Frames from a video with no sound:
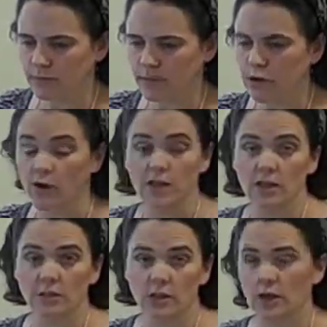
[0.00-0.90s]
curriculum
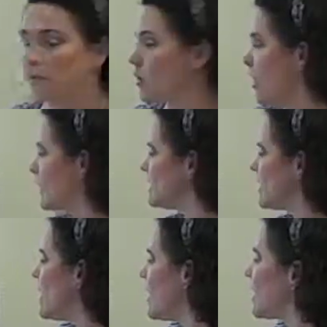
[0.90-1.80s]
that you come across,
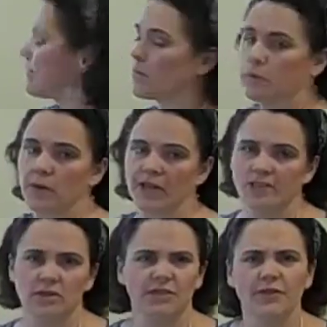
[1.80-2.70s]
and give them a place,
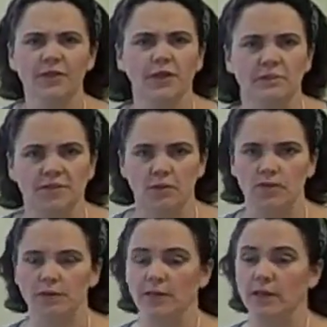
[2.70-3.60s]
or different groups that you want
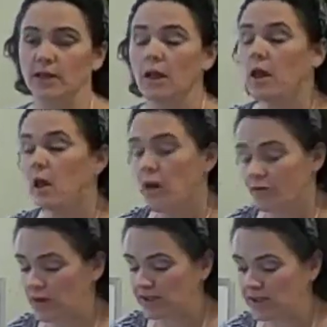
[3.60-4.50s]
to be in. For
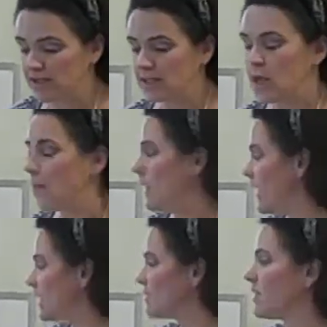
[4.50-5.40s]
instance, my
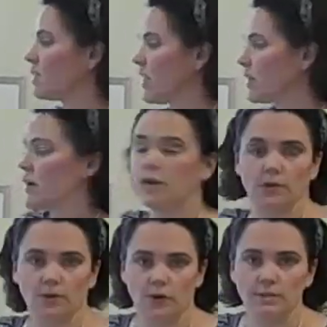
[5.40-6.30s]
kids have been Vanguard Youth
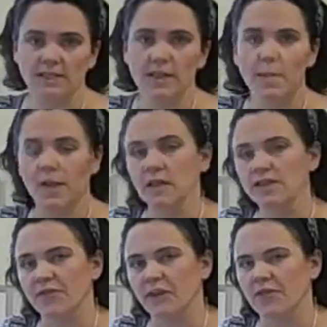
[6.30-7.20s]
Groups, but I also
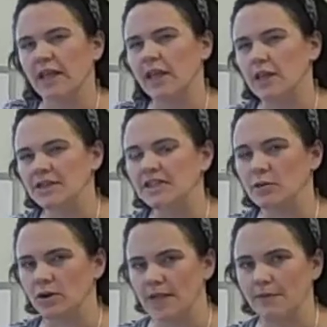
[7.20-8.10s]
felt that they could use a little
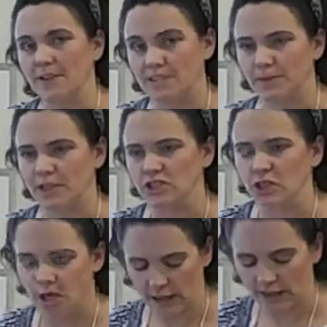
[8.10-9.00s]
more depth in speech,
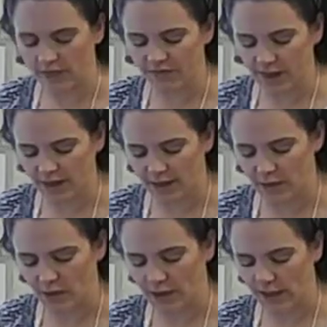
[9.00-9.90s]
and I didn't feel like they were
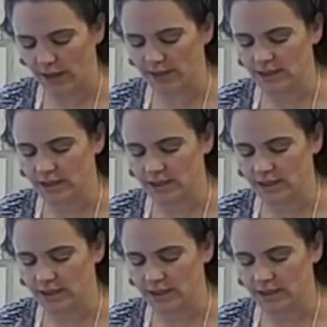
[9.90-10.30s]
getting it